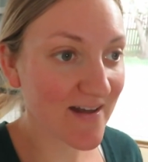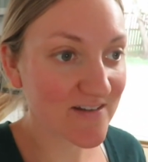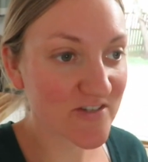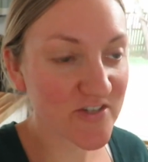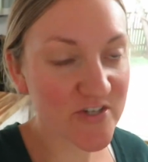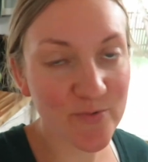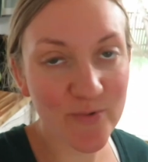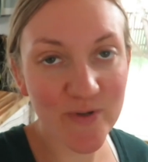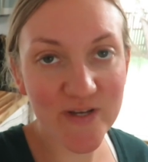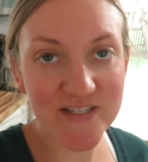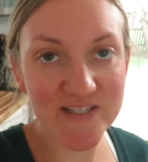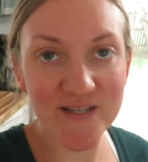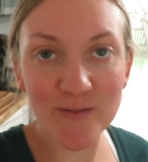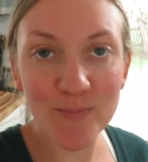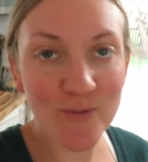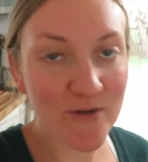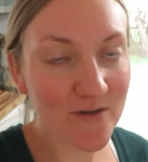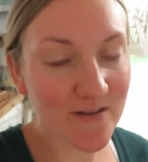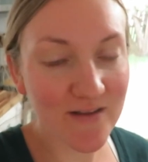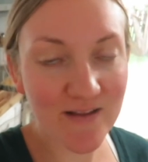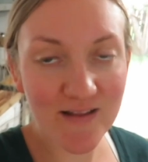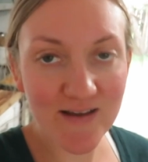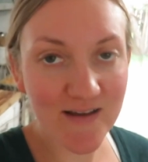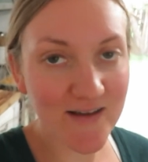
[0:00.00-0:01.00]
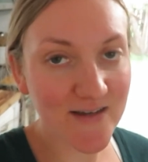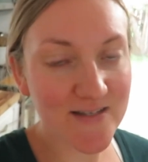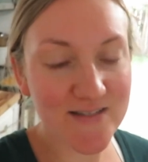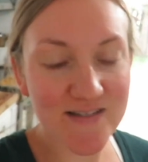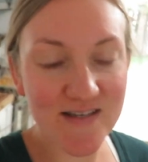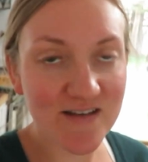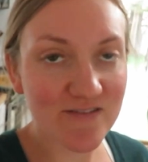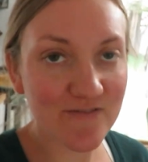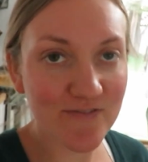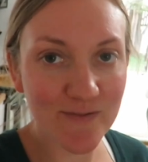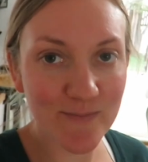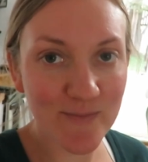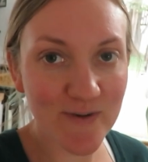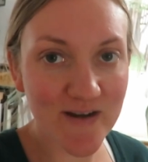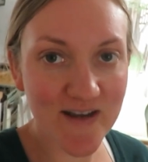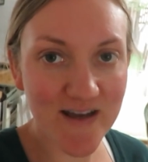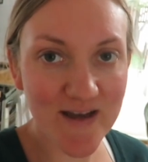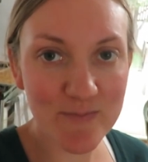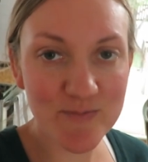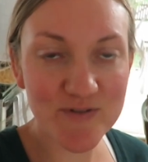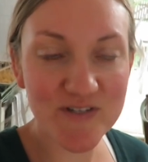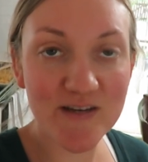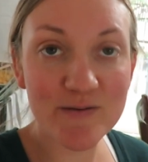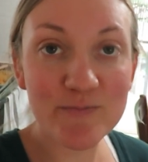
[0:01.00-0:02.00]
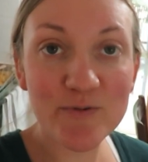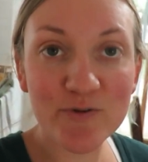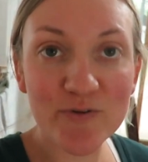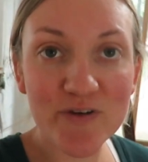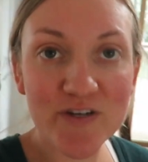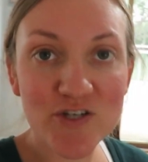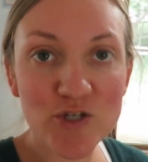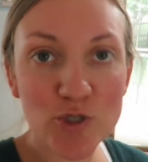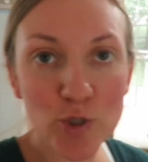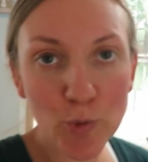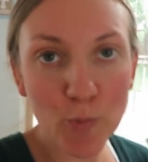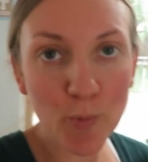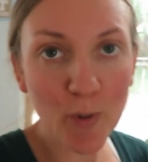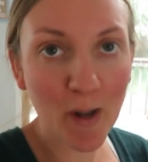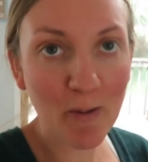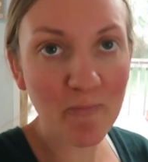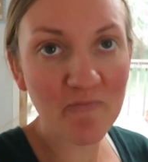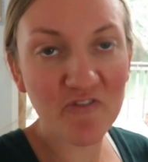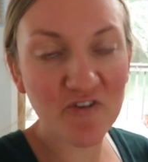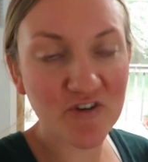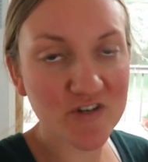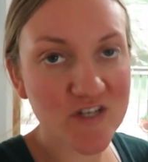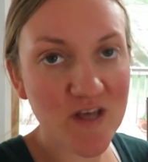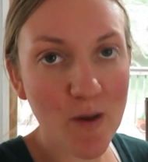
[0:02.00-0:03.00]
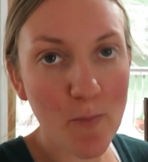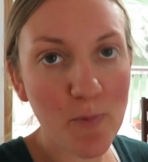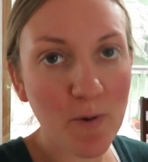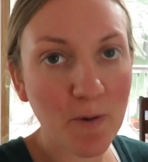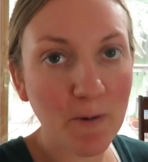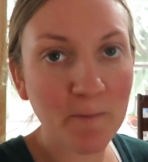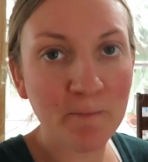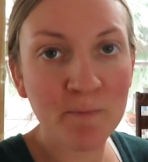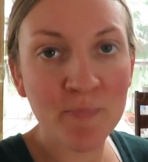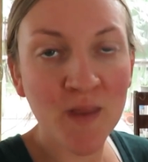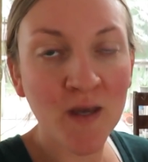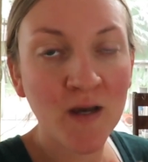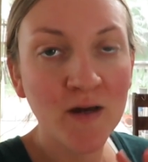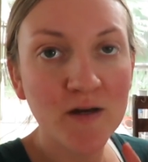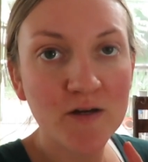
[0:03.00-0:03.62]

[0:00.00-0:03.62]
she wakes up early, like I said, from her naps. I'm going to prep for supper.